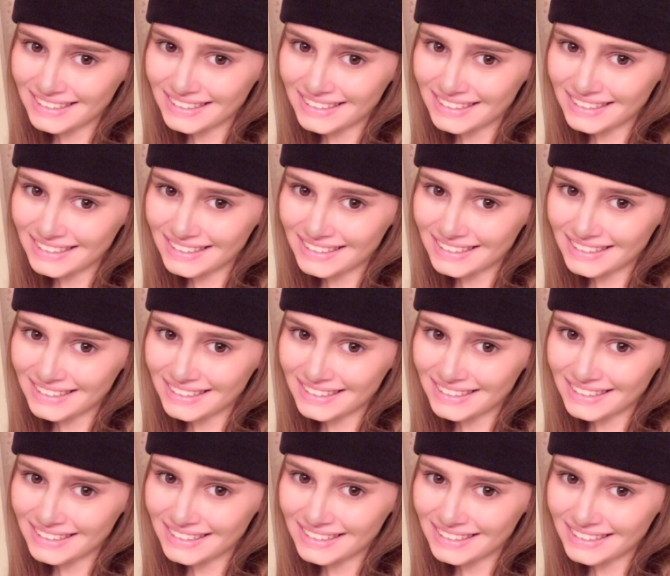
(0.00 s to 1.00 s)

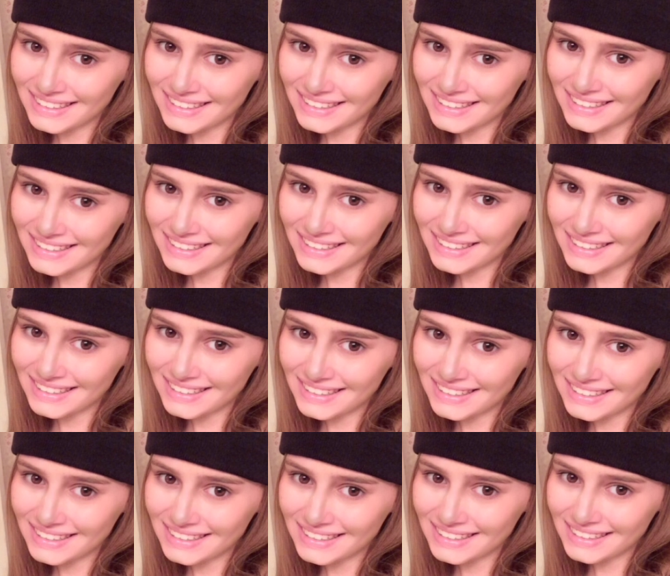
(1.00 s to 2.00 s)

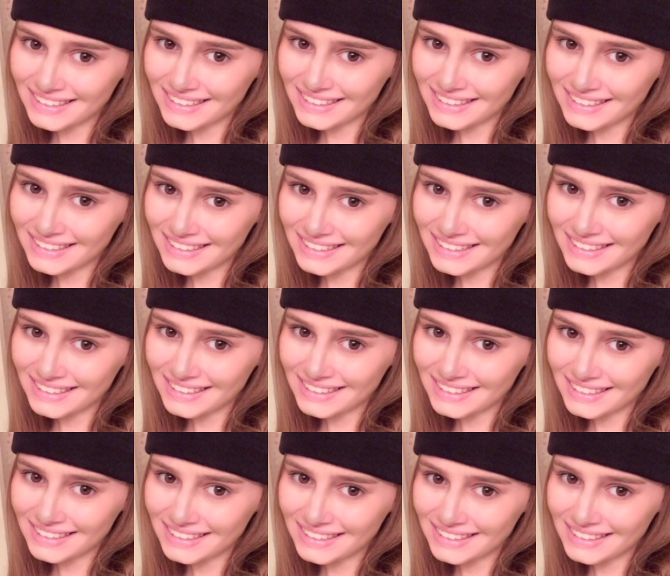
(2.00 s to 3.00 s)

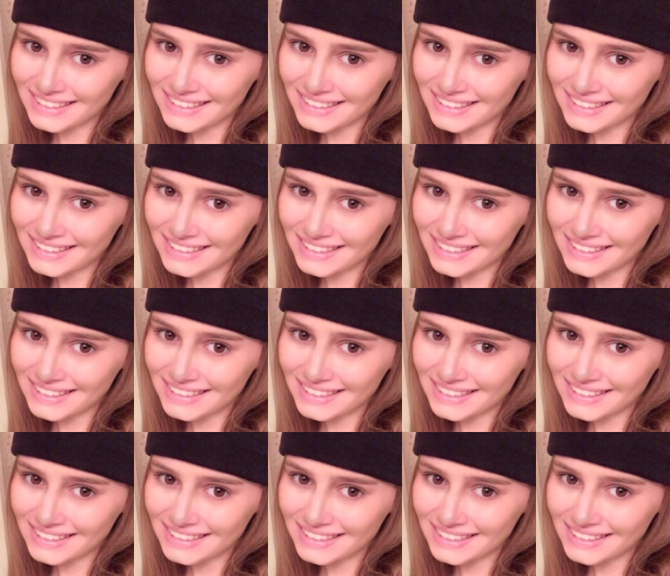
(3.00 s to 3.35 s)
This person isn't speaking.